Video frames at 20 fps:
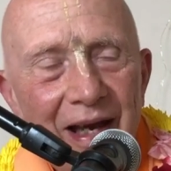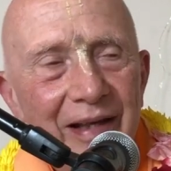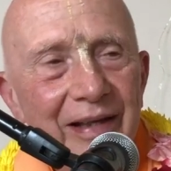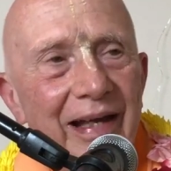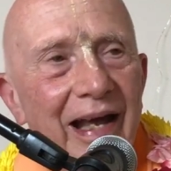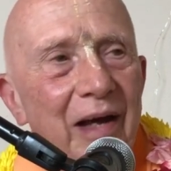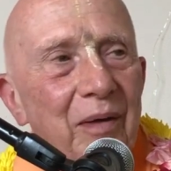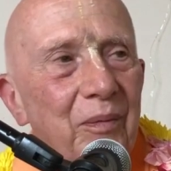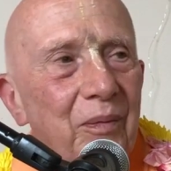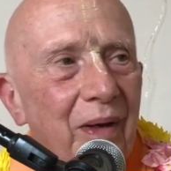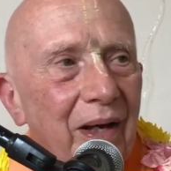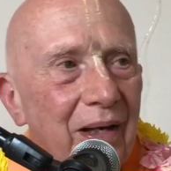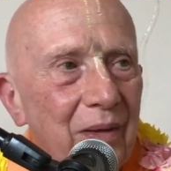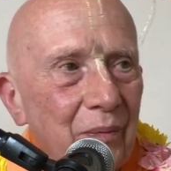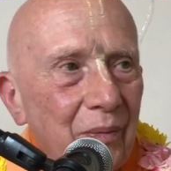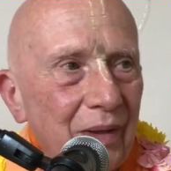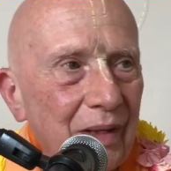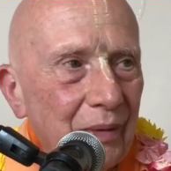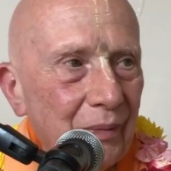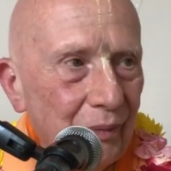and that way,
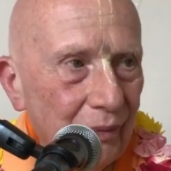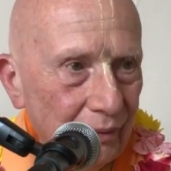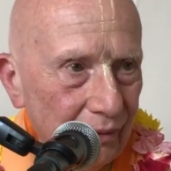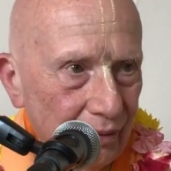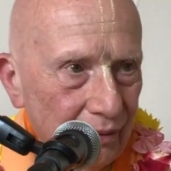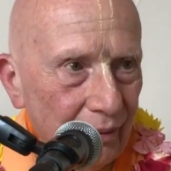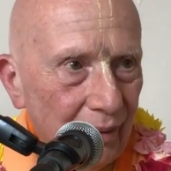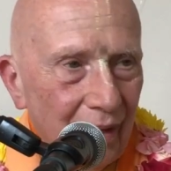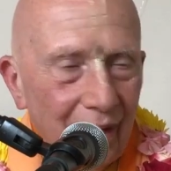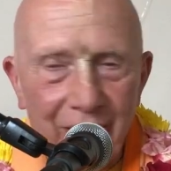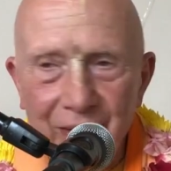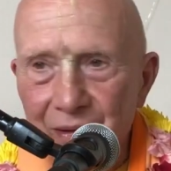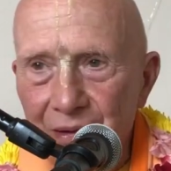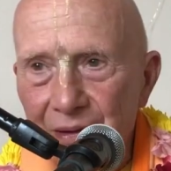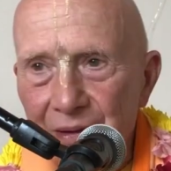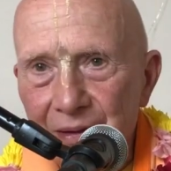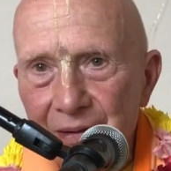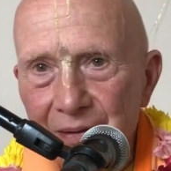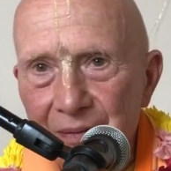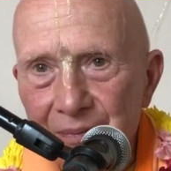we will try
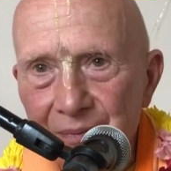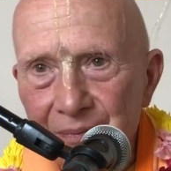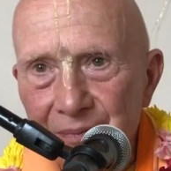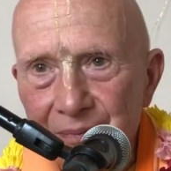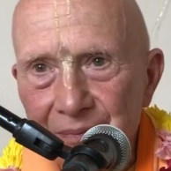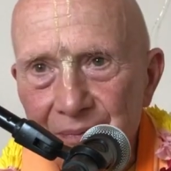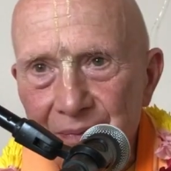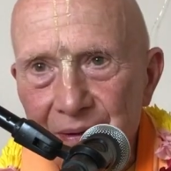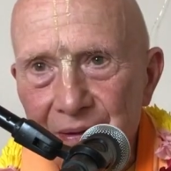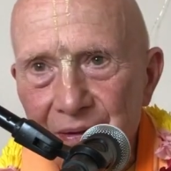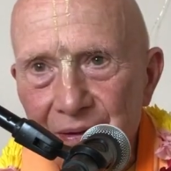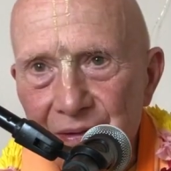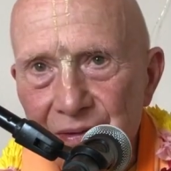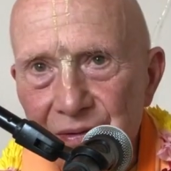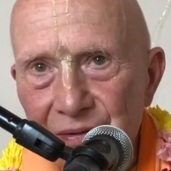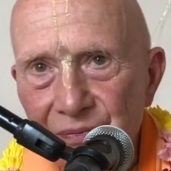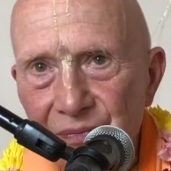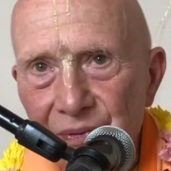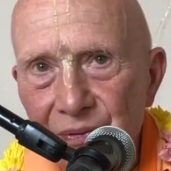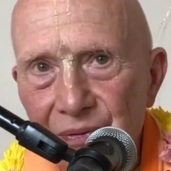hard. Because
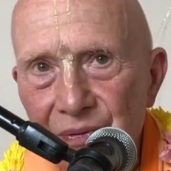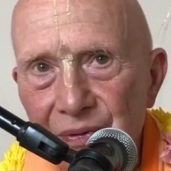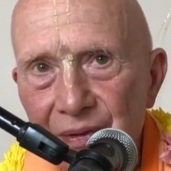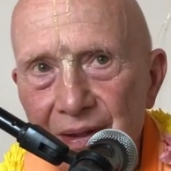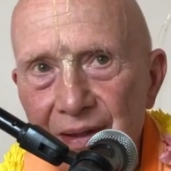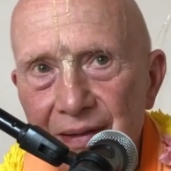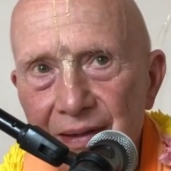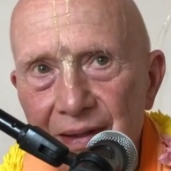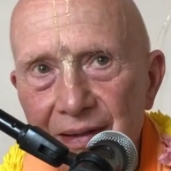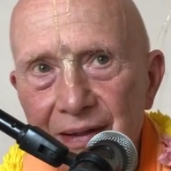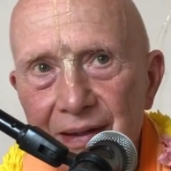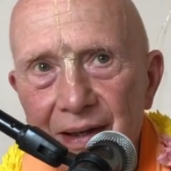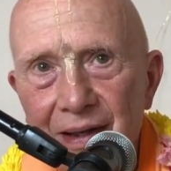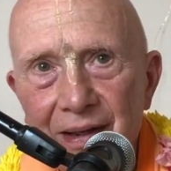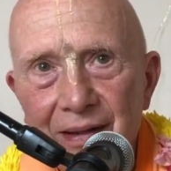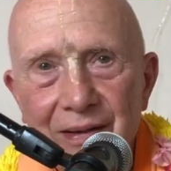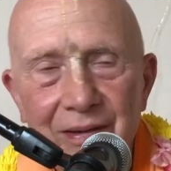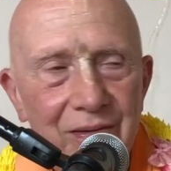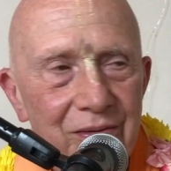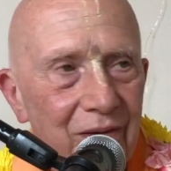if you think that
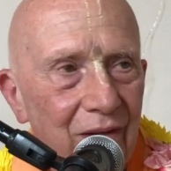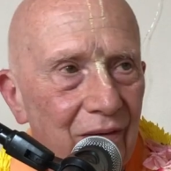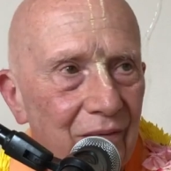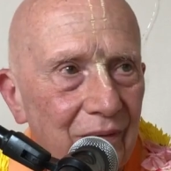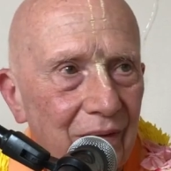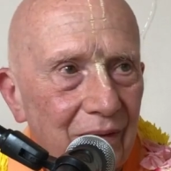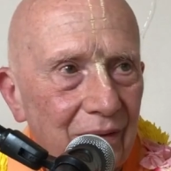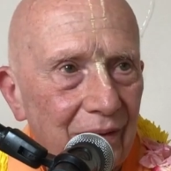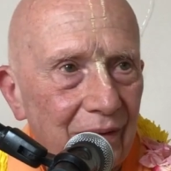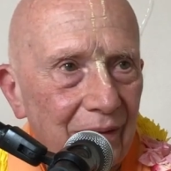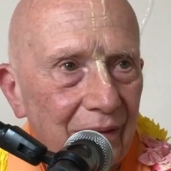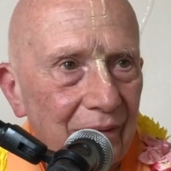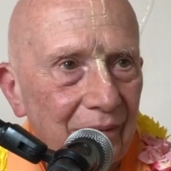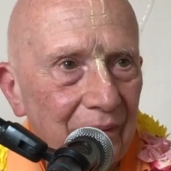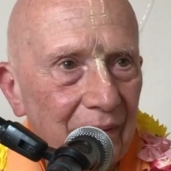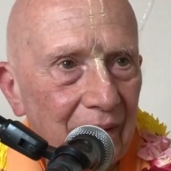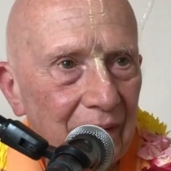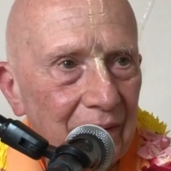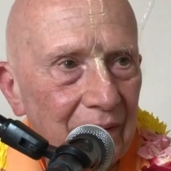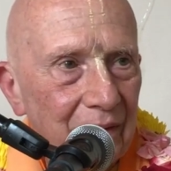God does everything,
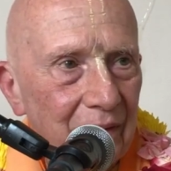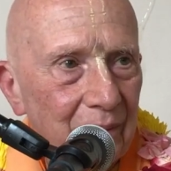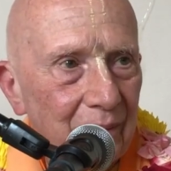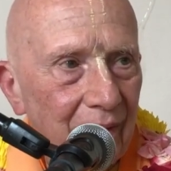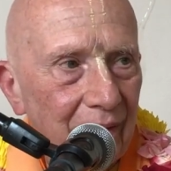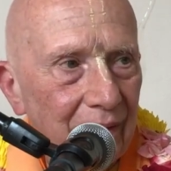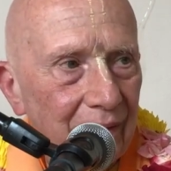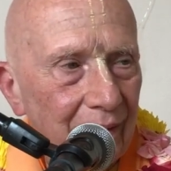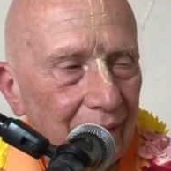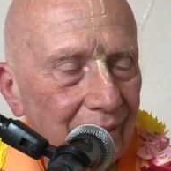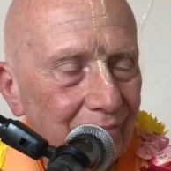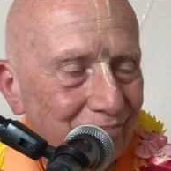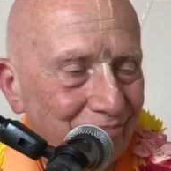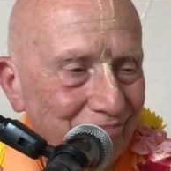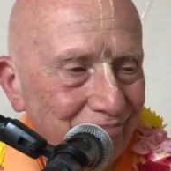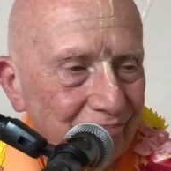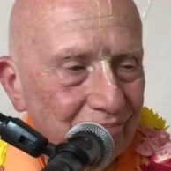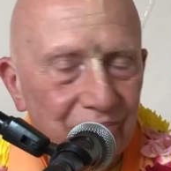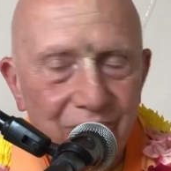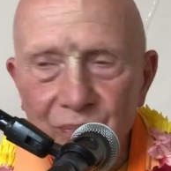you might think,
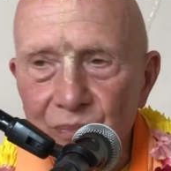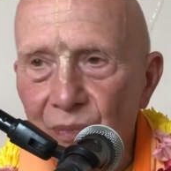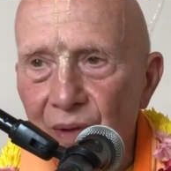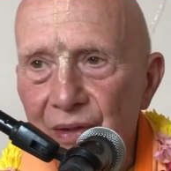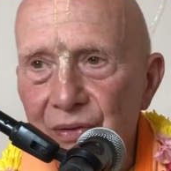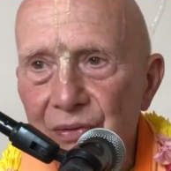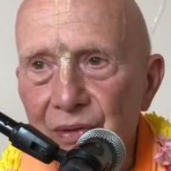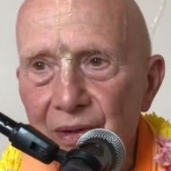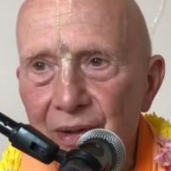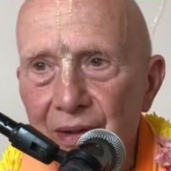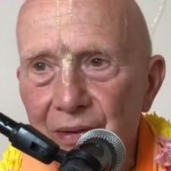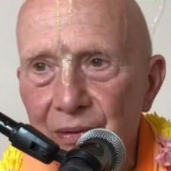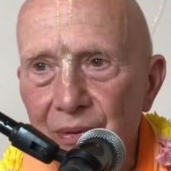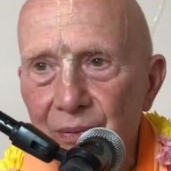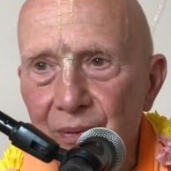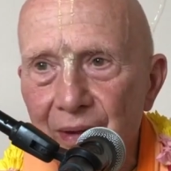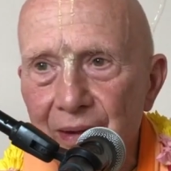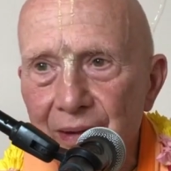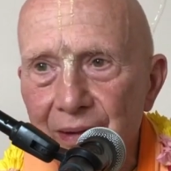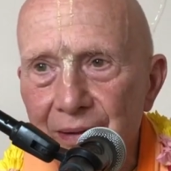why should I
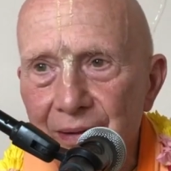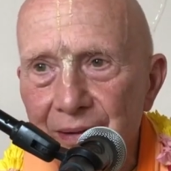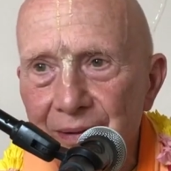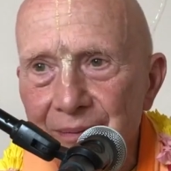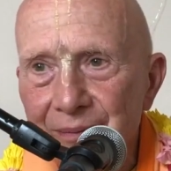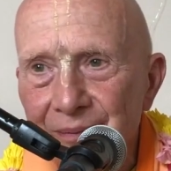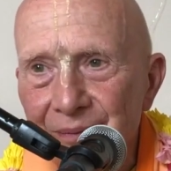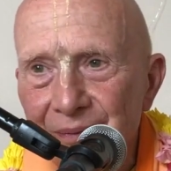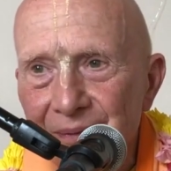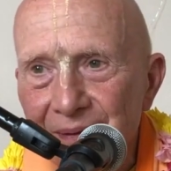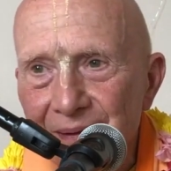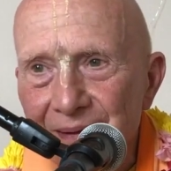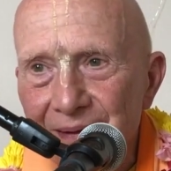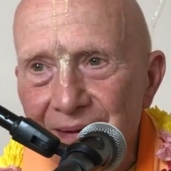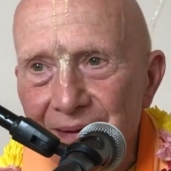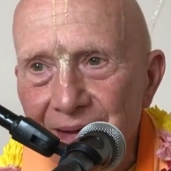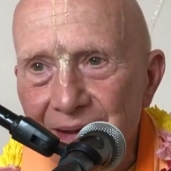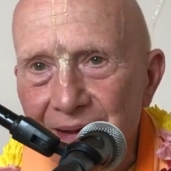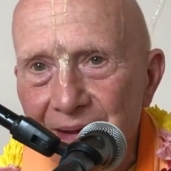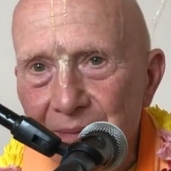do anything?
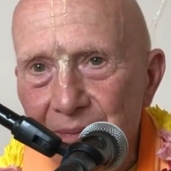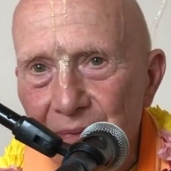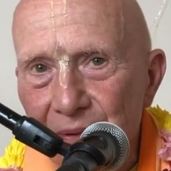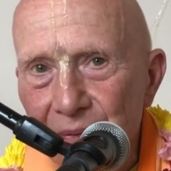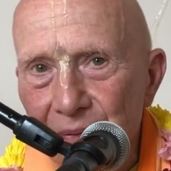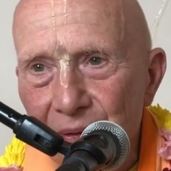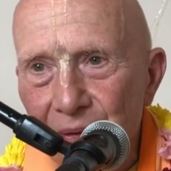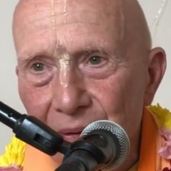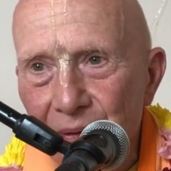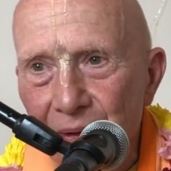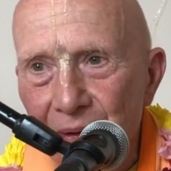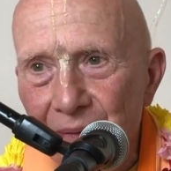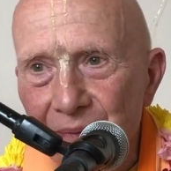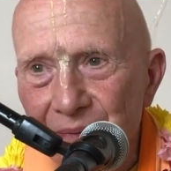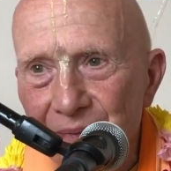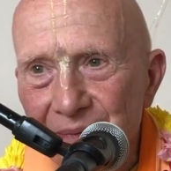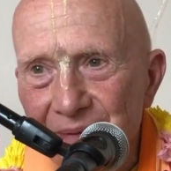Let Him do it all.